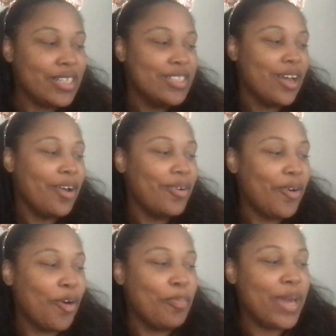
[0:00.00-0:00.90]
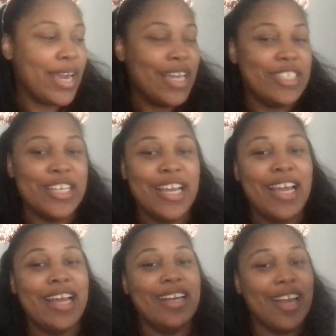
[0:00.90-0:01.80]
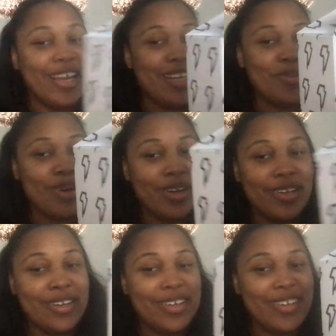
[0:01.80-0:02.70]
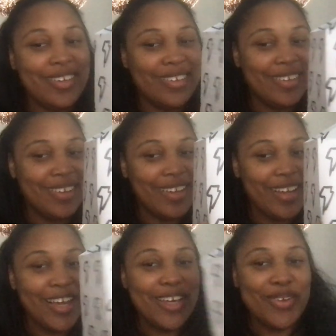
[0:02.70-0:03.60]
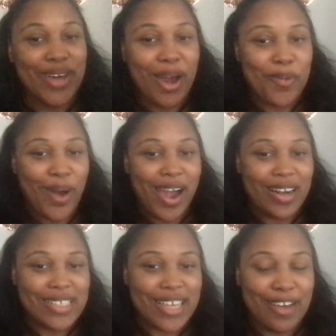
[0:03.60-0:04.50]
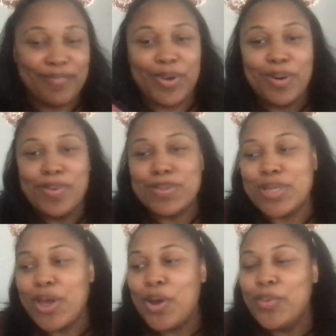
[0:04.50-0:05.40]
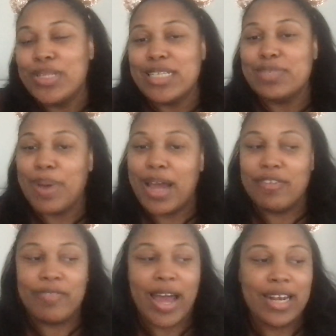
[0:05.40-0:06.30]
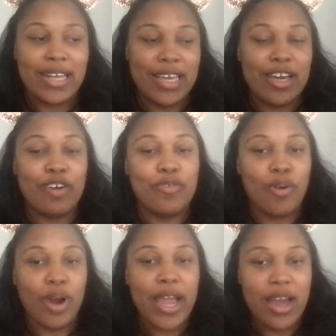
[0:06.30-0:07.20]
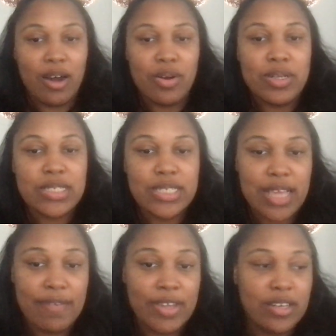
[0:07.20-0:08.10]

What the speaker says: So on page 91, you got wireless headphones with the Spotify link for L7.